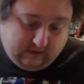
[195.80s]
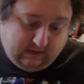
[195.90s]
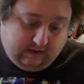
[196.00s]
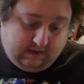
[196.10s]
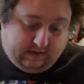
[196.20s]

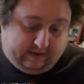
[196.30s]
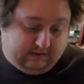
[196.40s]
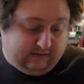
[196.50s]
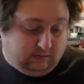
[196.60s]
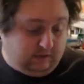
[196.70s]
A nice
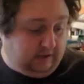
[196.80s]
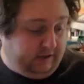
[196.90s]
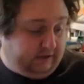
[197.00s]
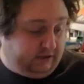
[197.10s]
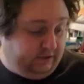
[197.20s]
little
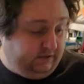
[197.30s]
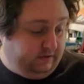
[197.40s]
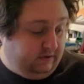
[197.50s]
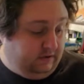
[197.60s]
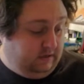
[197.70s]
collection.
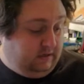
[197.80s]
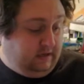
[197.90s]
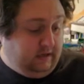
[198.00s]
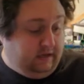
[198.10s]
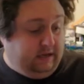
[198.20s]

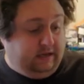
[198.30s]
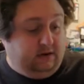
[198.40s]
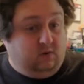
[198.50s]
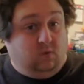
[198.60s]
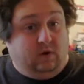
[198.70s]
And
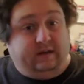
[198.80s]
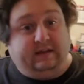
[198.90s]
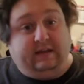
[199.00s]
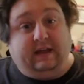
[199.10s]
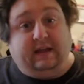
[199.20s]
one
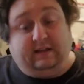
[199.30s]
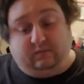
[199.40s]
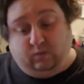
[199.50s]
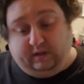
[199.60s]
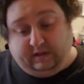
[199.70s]

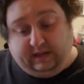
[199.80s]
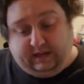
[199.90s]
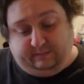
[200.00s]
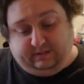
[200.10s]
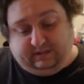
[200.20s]
of the
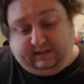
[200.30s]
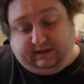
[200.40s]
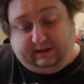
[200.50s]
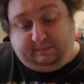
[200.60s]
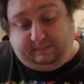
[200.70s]
games that
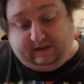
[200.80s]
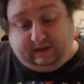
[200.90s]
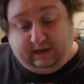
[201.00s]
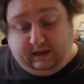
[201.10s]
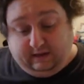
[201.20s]
I
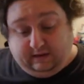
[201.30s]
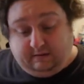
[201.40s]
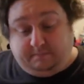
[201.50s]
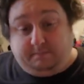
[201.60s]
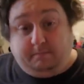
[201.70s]
kind of
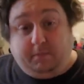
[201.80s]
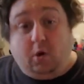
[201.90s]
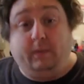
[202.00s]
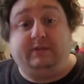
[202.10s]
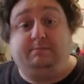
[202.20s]

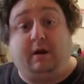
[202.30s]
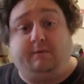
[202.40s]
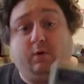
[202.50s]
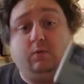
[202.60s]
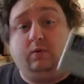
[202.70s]
always bought it
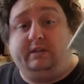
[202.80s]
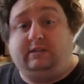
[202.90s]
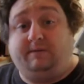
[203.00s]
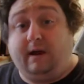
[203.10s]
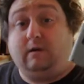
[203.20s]
for was the
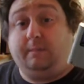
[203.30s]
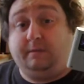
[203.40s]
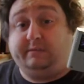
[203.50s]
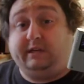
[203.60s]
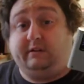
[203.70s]
Fire Emblem
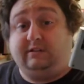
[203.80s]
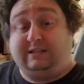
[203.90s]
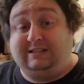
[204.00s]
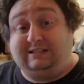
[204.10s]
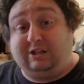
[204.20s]
series, and
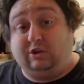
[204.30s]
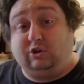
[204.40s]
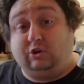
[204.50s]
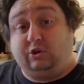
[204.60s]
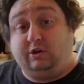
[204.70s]
this is the
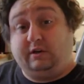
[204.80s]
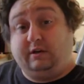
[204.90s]
third